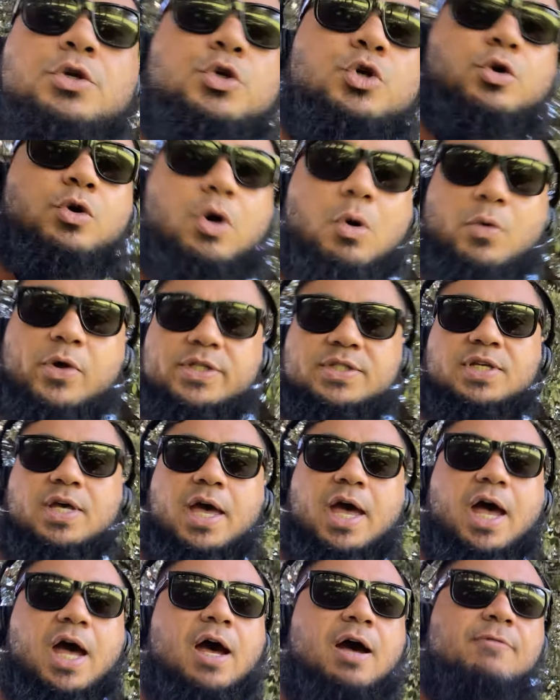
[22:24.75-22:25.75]
You're going to
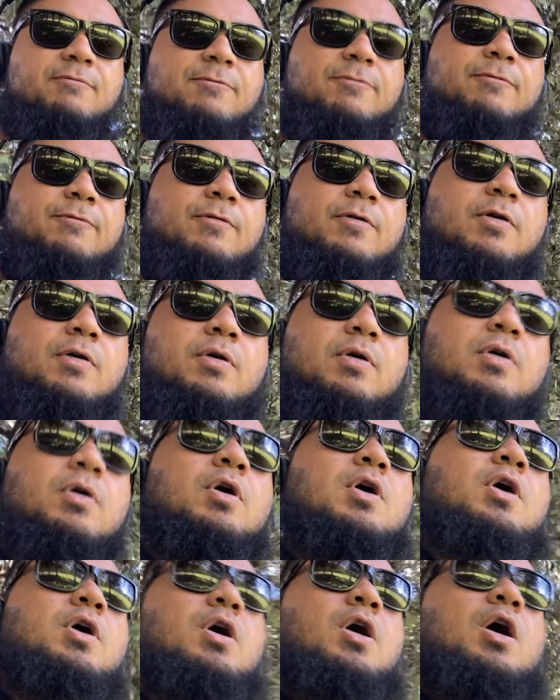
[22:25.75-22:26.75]
have
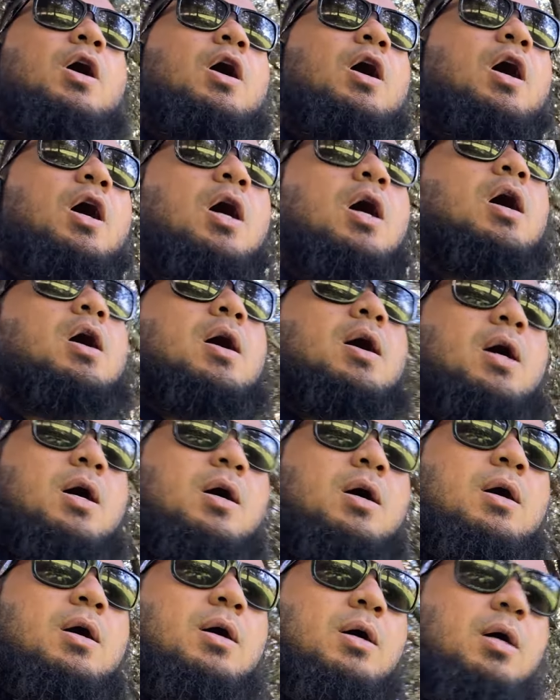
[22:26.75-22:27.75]

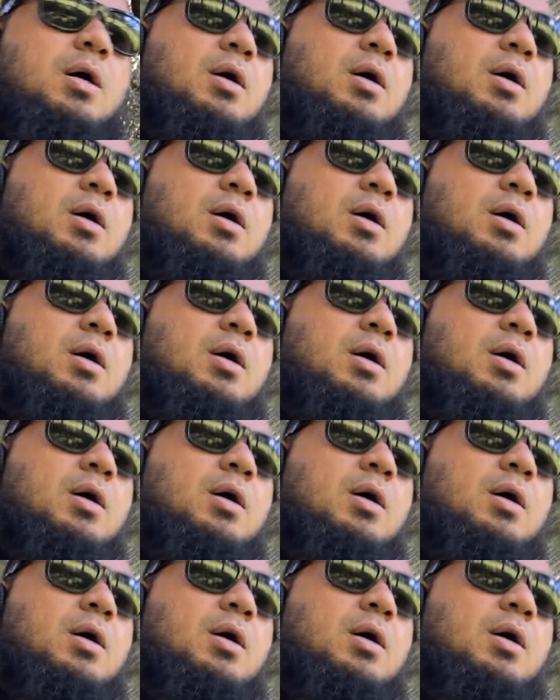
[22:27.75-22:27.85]
uh,